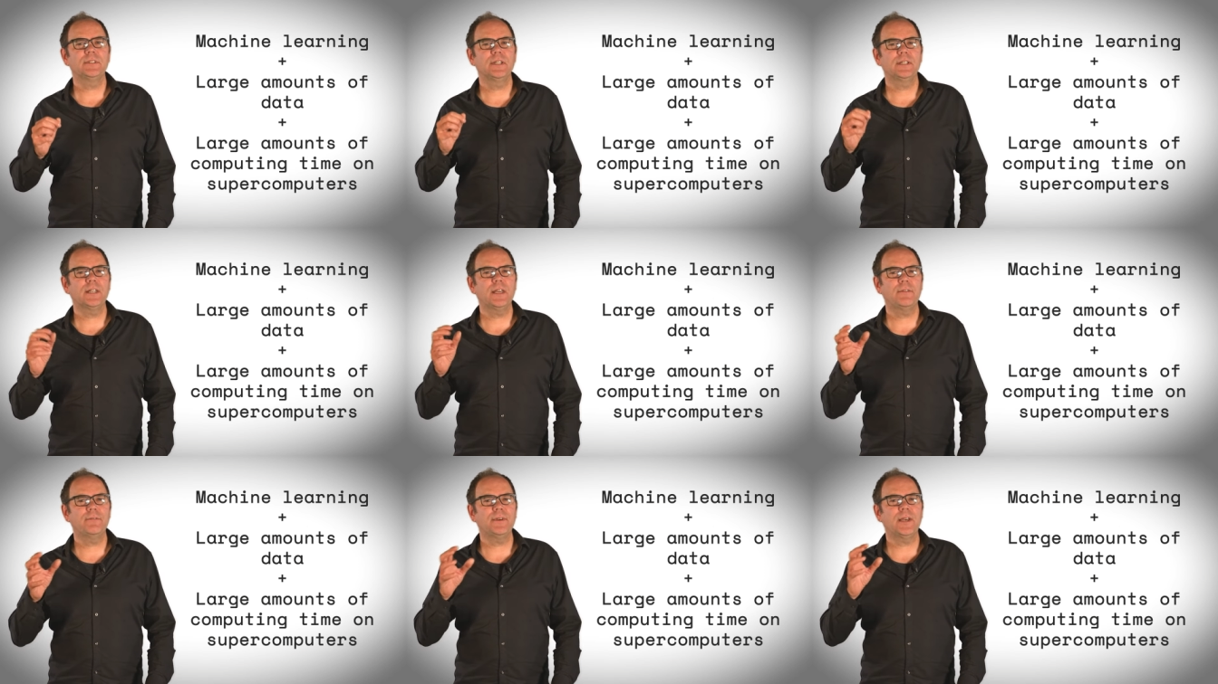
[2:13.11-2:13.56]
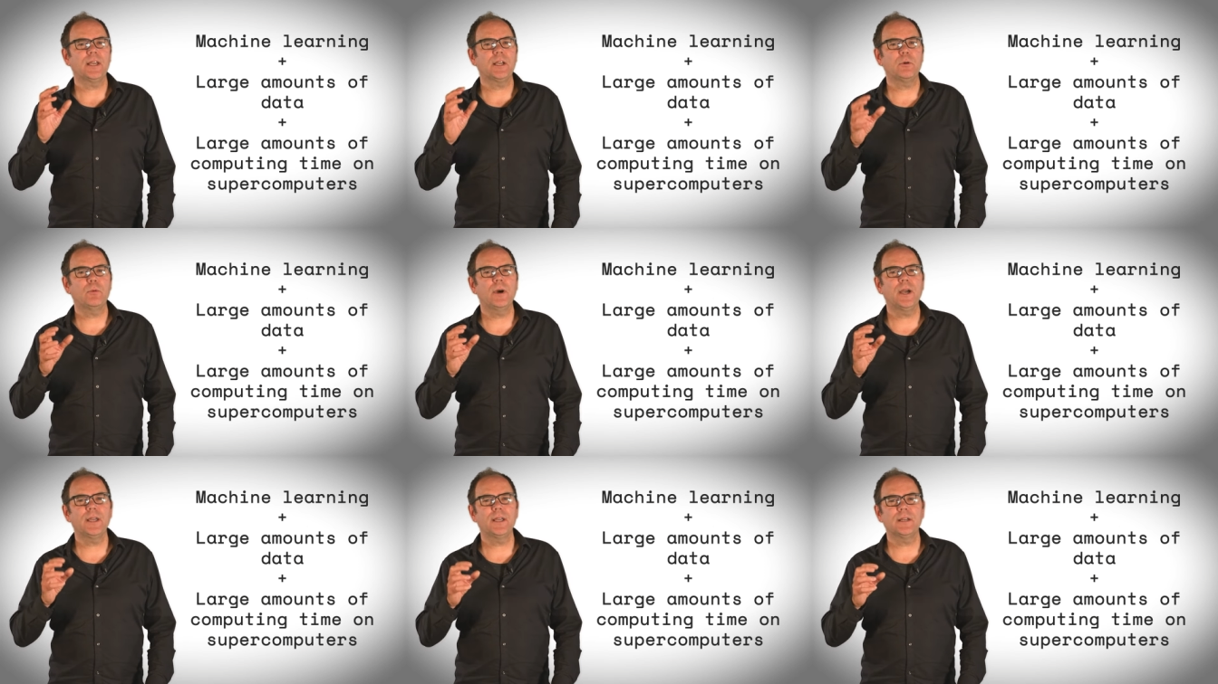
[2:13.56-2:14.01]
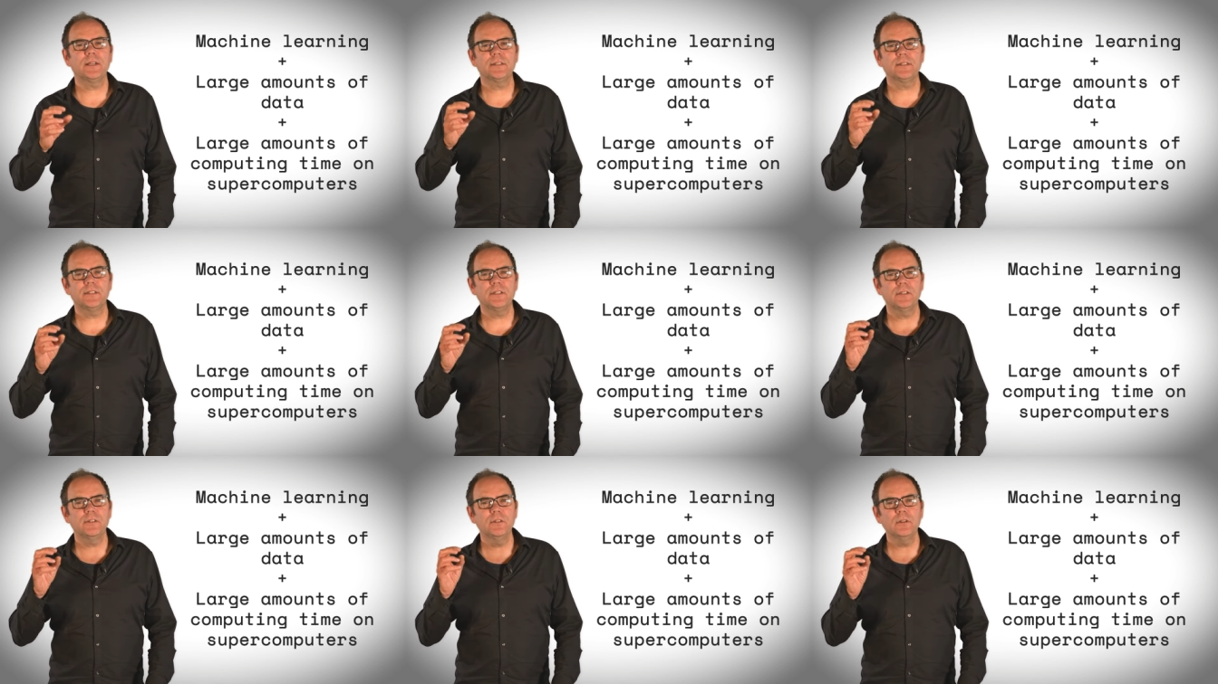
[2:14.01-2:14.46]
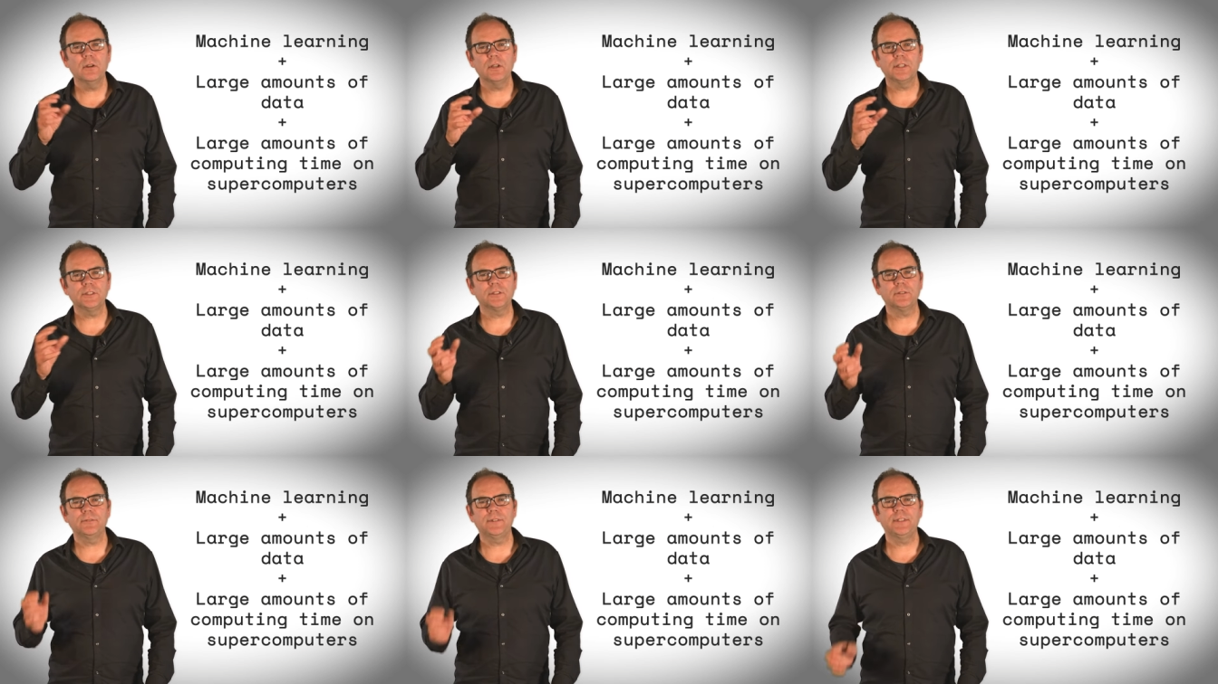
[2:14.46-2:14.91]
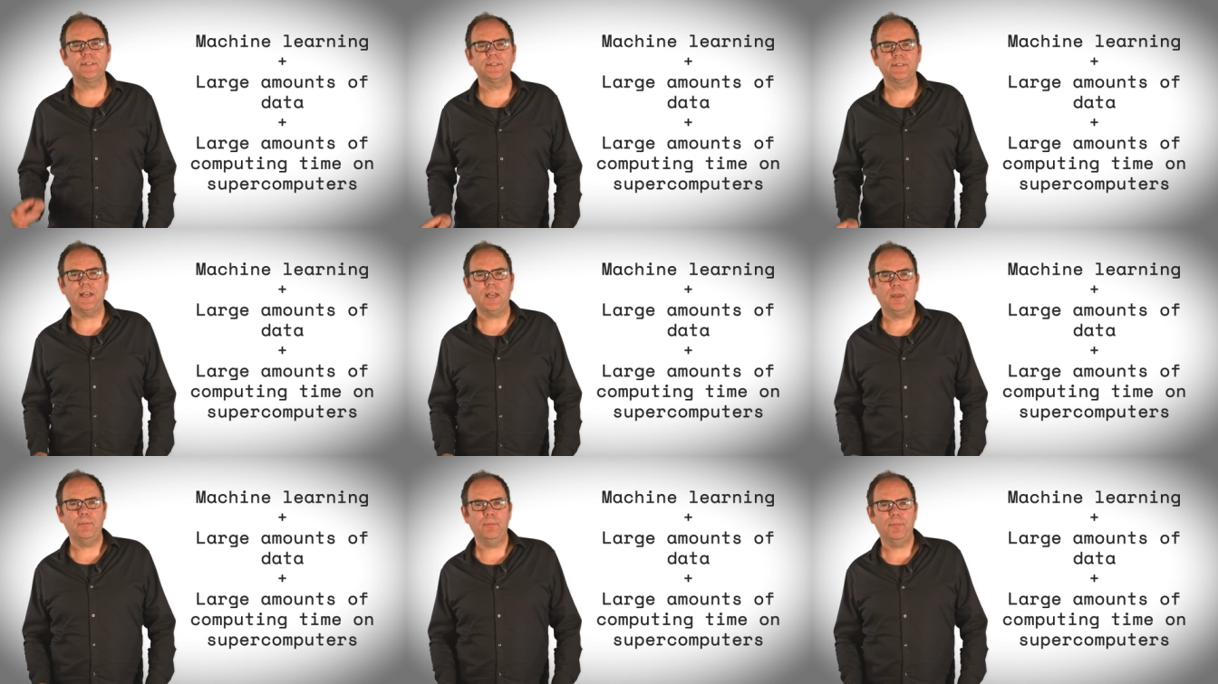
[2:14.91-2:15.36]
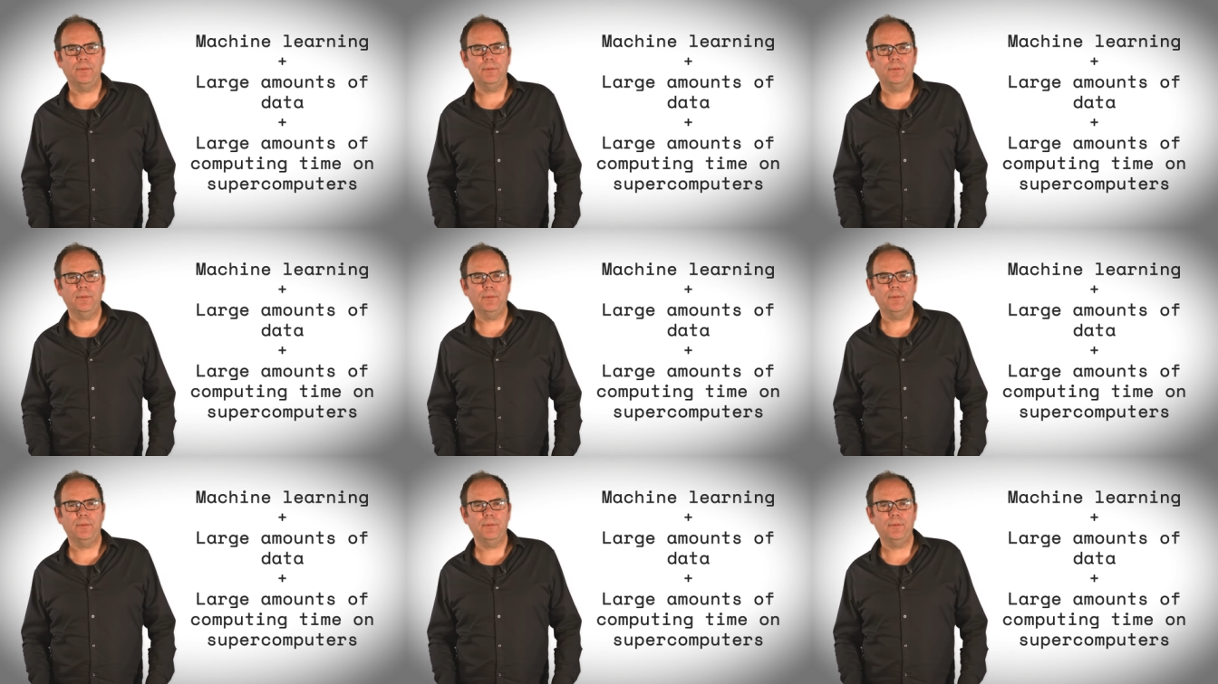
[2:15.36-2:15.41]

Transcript: that have acquired knowledge of this type.